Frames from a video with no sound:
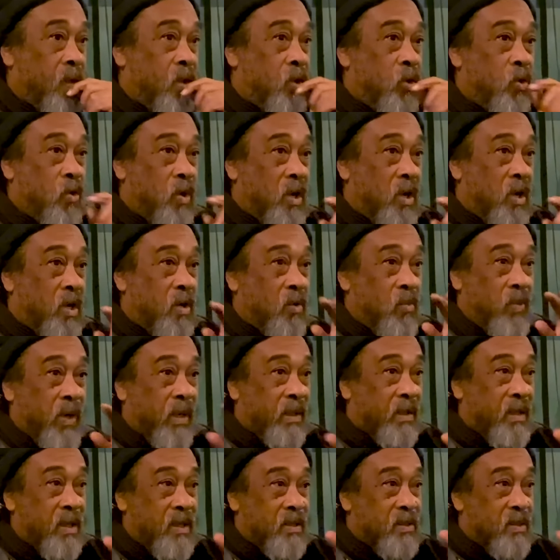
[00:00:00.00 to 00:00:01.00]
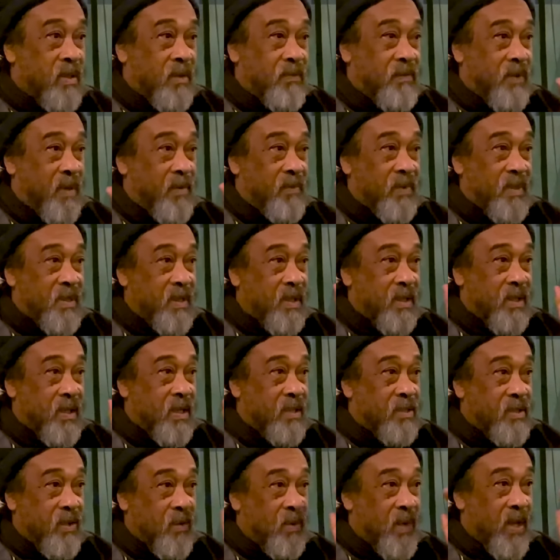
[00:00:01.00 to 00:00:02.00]
You are the witness of everything
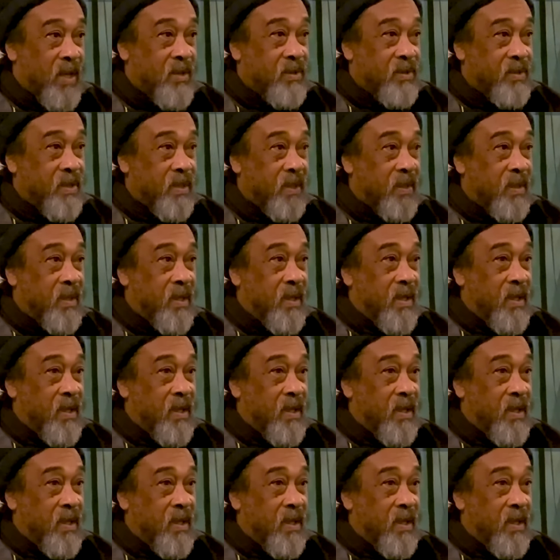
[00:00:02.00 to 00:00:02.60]
that's arising.